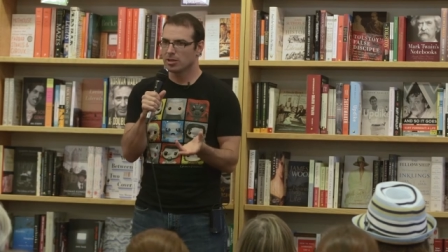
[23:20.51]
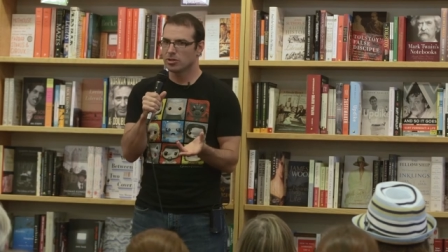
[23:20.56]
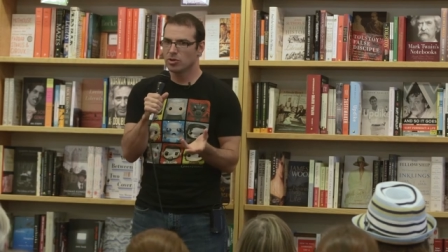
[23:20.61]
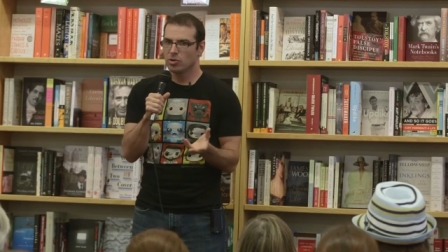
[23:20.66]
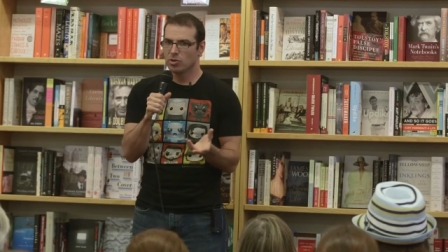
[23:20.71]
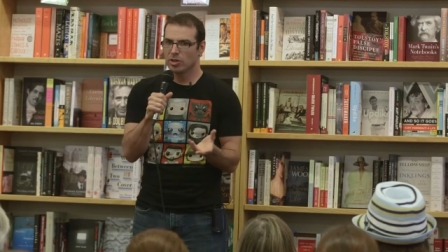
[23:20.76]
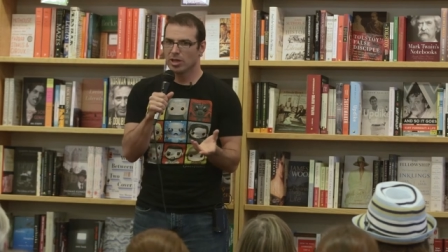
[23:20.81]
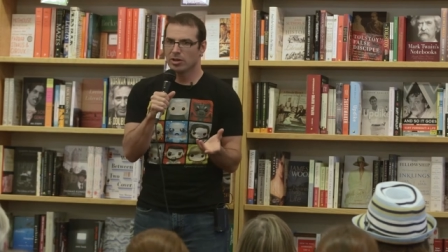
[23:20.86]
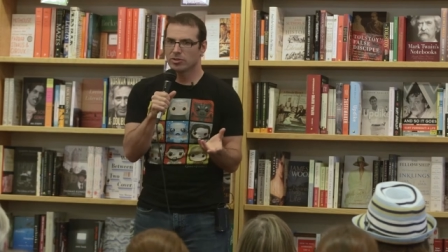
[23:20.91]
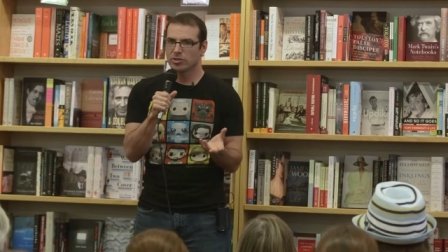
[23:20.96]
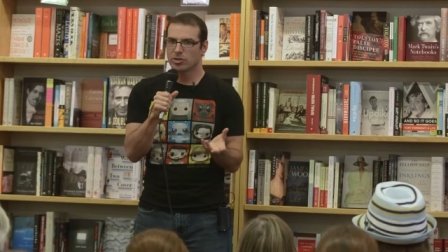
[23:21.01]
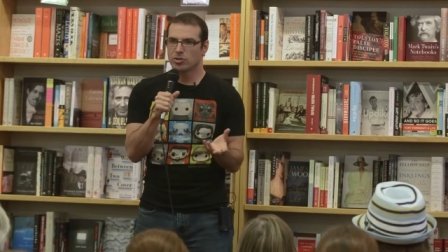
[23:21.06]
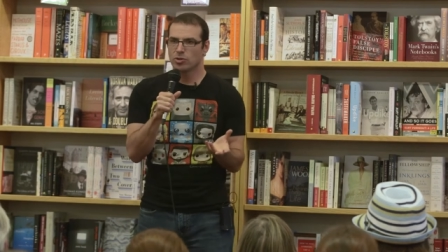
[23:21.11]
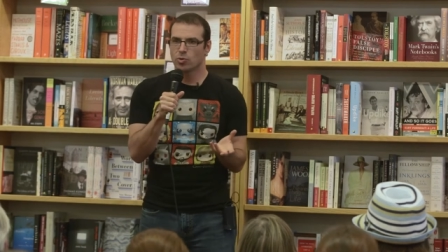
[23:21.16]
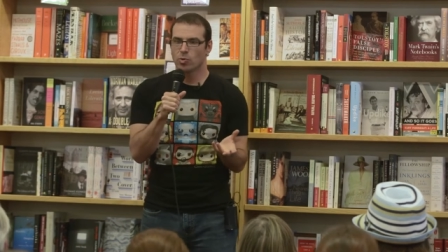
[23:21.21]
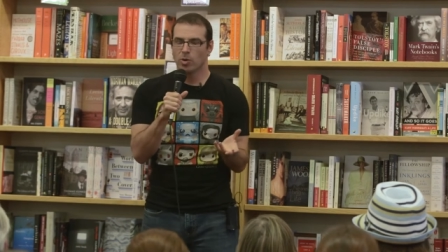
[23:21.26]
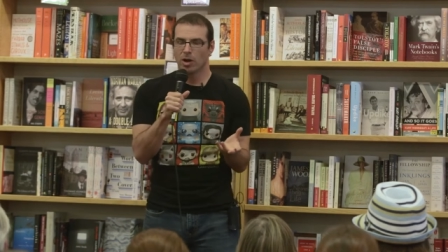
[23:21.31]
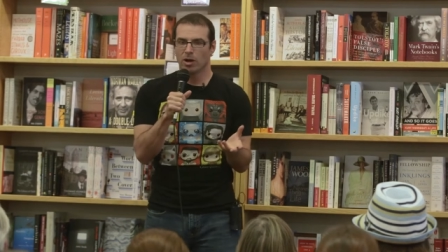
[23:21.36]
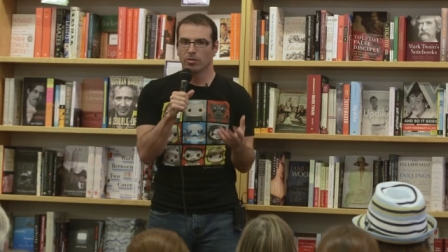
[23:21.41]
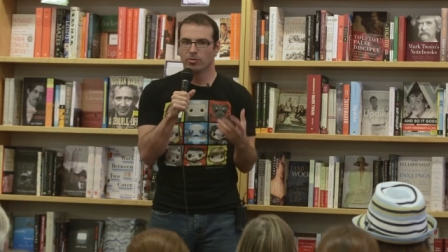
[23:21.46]

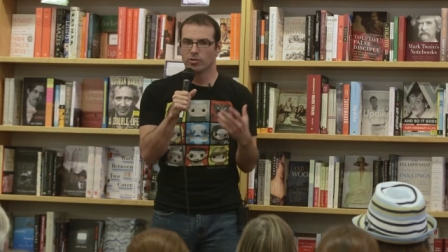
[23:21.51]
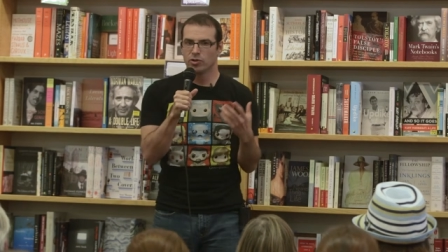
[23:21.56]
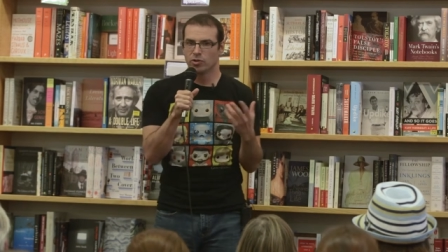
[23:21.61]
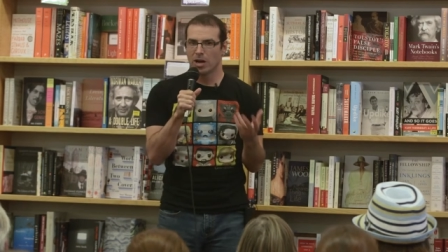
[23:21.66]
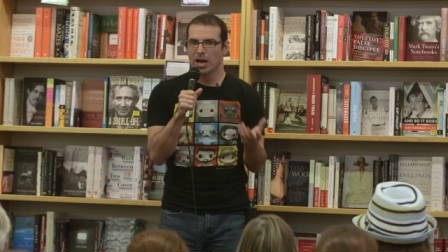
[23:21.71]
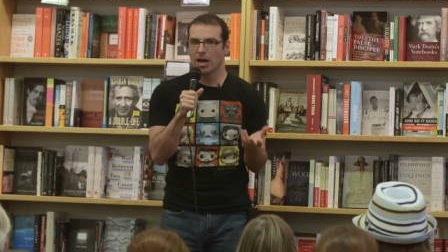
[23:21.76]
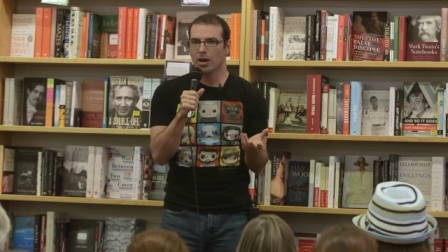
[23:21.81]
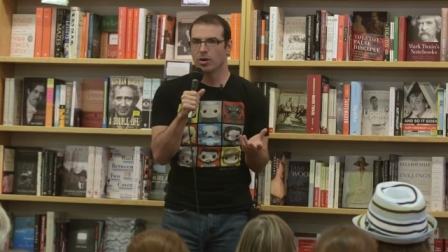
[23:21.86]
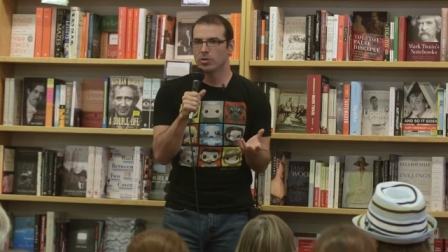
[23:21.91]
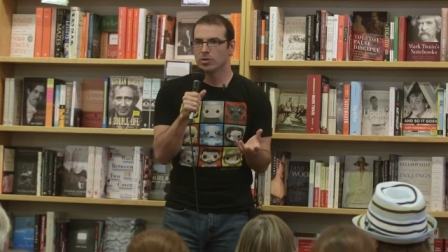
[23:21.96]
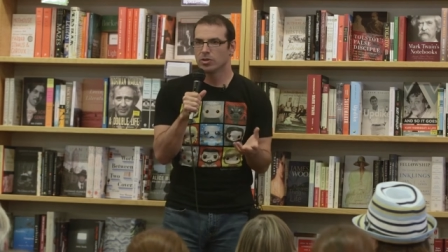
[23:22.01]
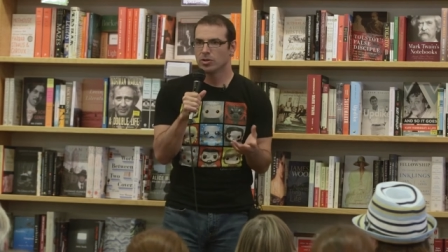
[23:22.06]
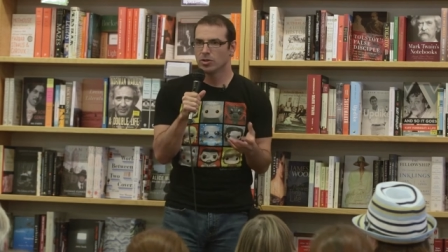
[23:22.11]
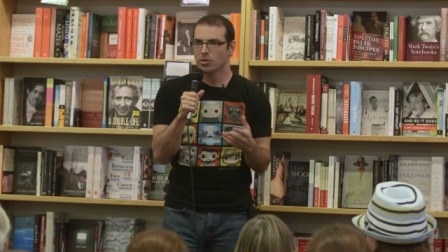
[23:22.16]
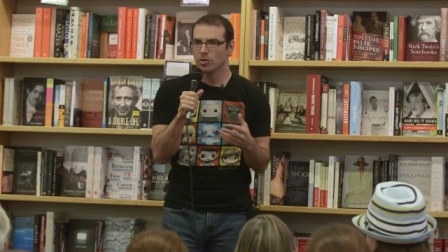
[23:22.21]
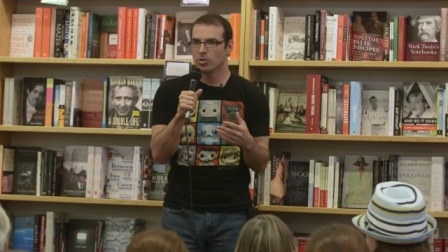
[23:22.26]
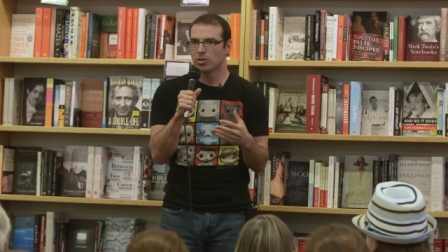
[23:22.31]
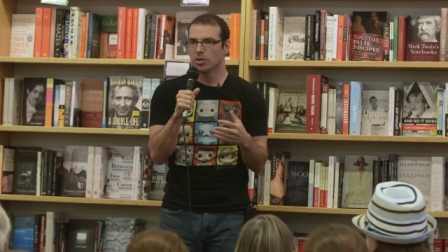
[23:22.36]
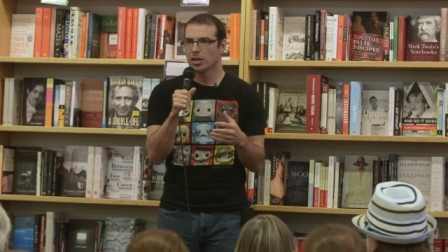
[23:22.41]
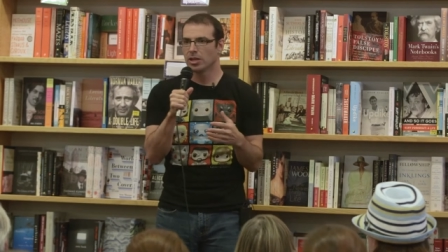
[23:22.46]
2012 drought do
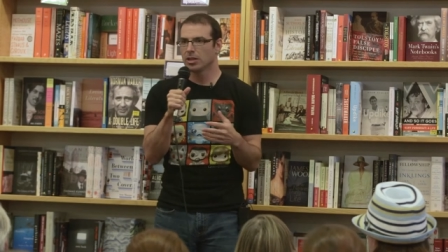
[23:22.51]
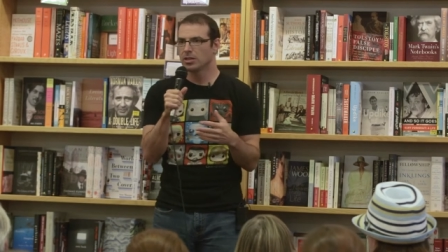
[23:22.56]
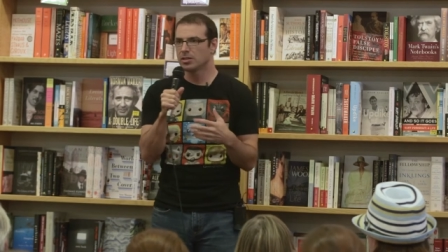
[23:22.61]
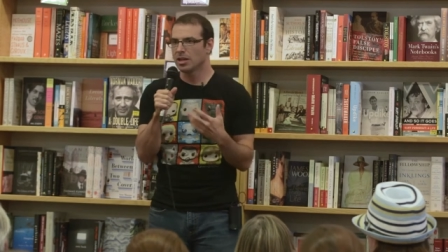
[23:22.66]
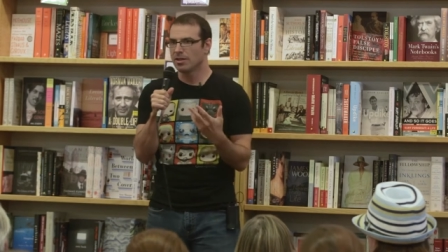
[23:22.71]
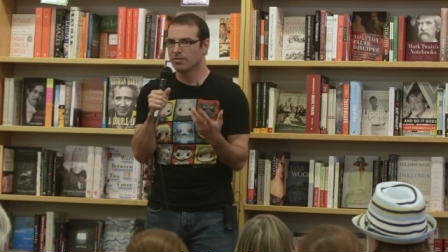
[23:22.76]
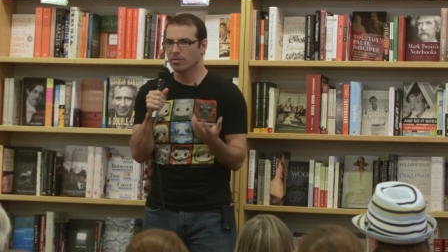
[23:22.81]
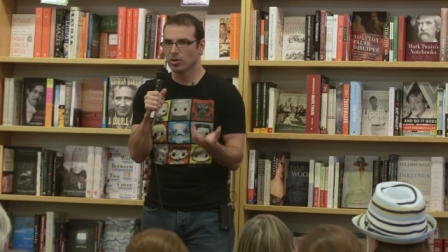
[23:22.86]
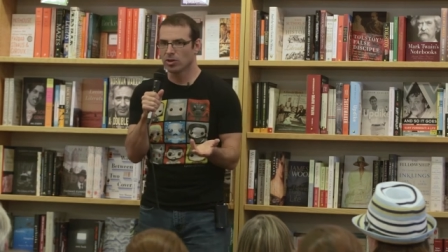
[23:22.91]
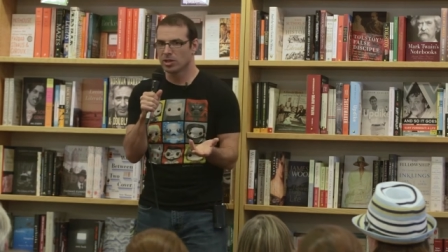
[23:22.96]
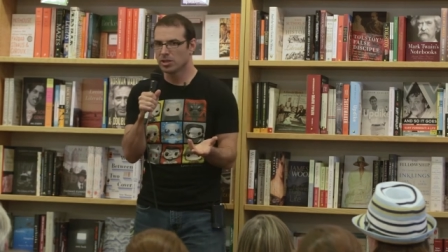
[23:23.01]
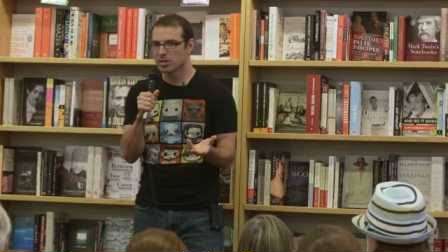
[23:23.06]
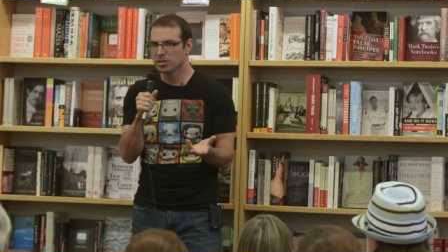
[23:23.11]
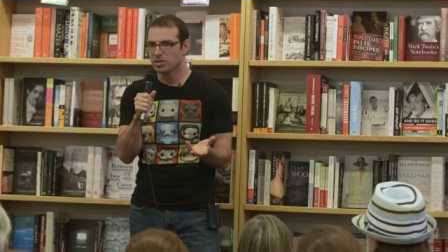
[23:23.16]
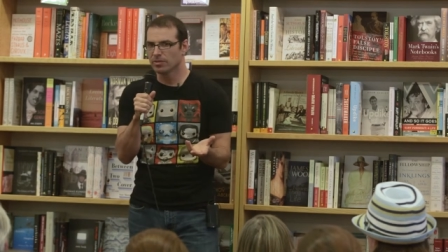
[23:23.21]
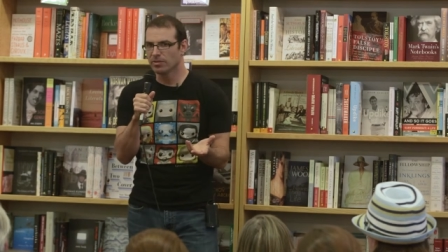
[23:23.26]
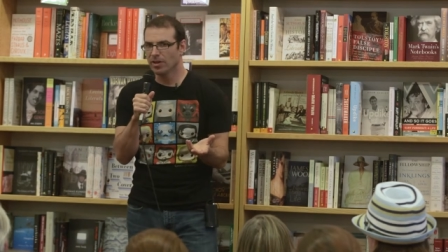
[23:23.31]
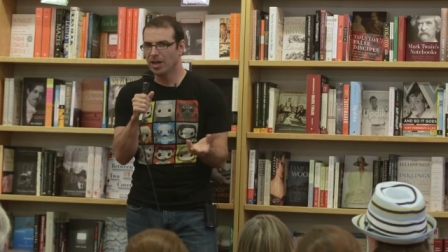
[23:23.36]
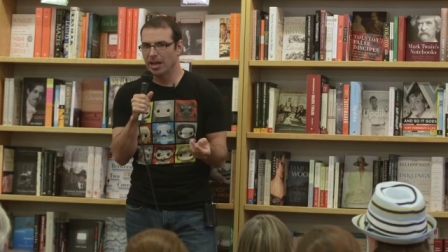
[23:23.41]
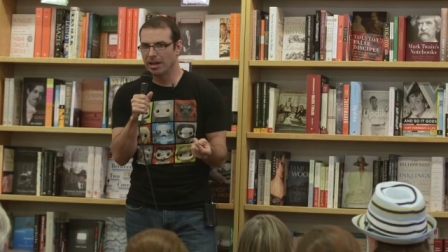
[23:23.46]
you think Denver can
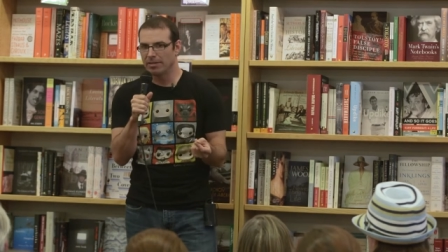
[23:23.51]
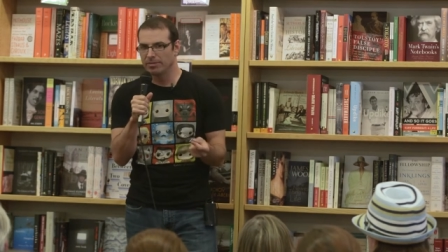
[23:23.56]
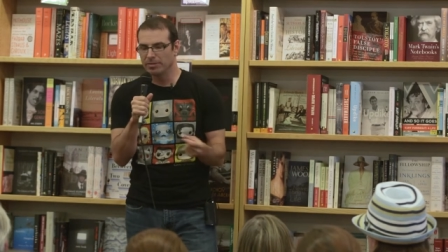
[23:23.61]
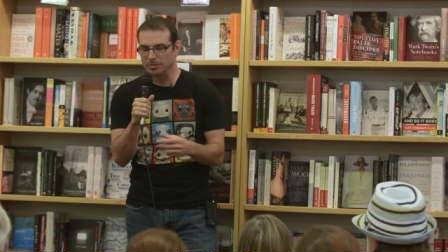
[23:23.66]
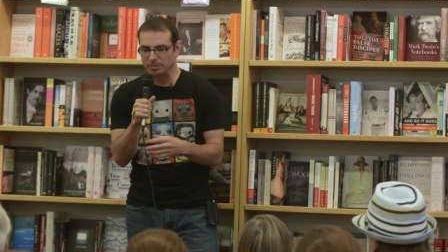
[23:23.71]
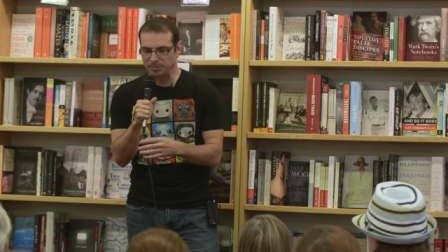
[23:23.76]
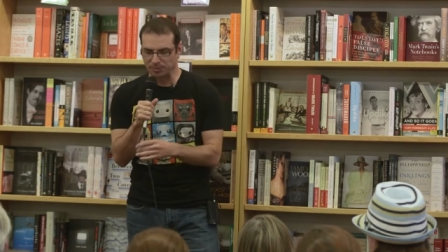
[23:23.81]
survive?"